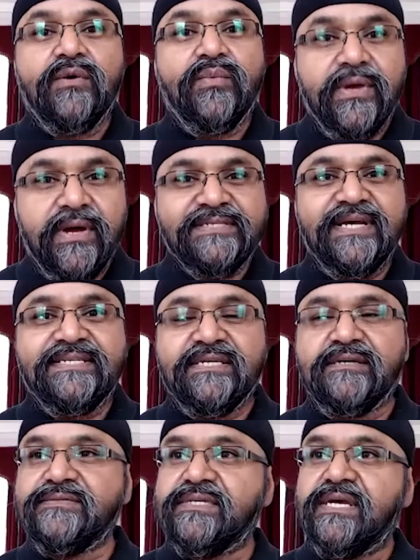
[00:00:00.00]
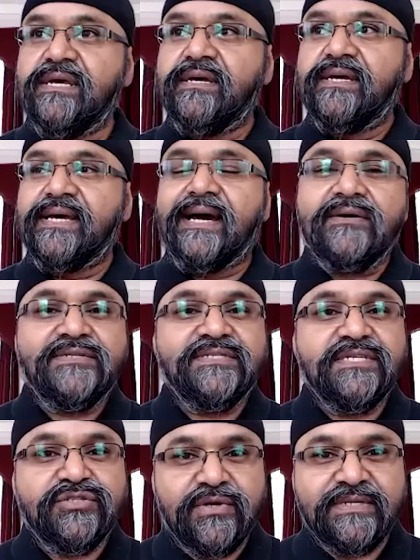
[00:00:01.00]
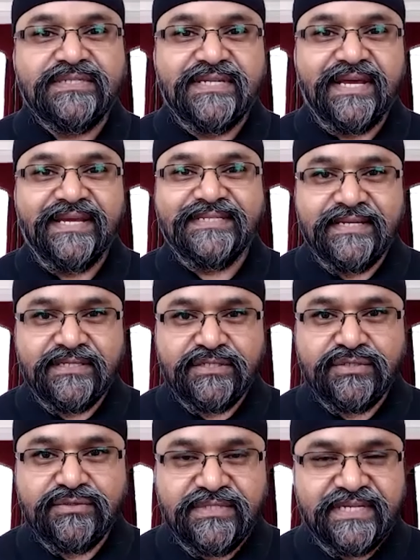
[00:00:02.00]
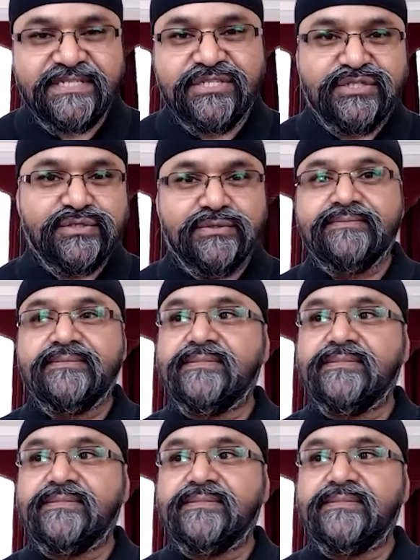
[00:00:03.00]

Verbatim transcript: we ask ourselves, how does this translate into digital?